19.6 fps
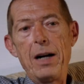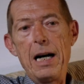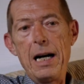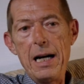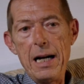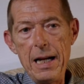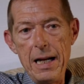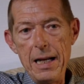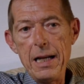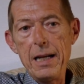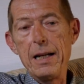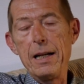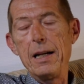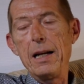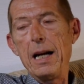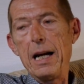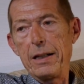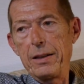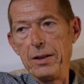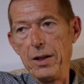I
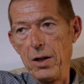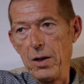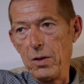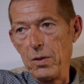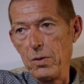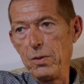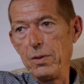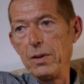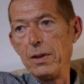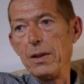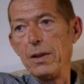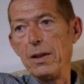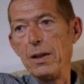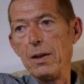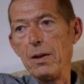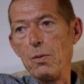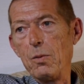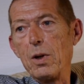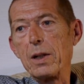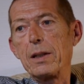had known
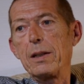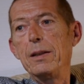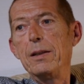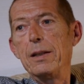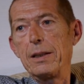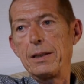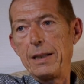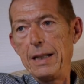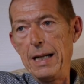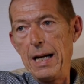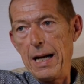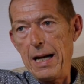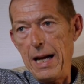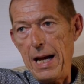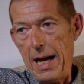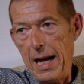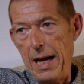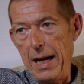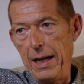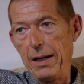what the
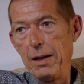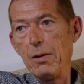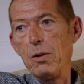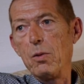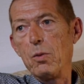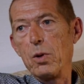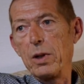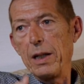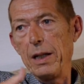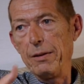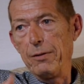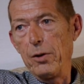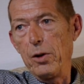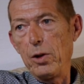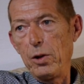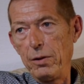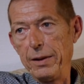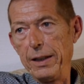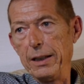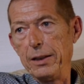CIA would
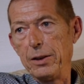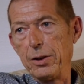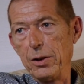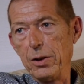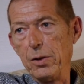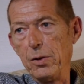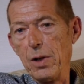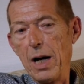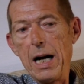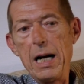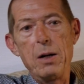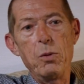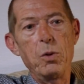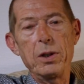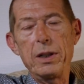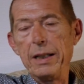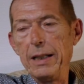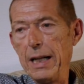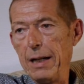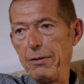evolve into, I
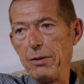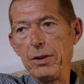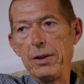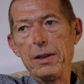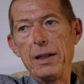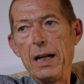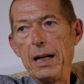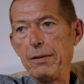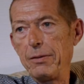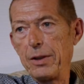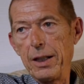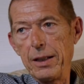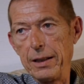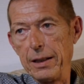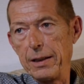would never have done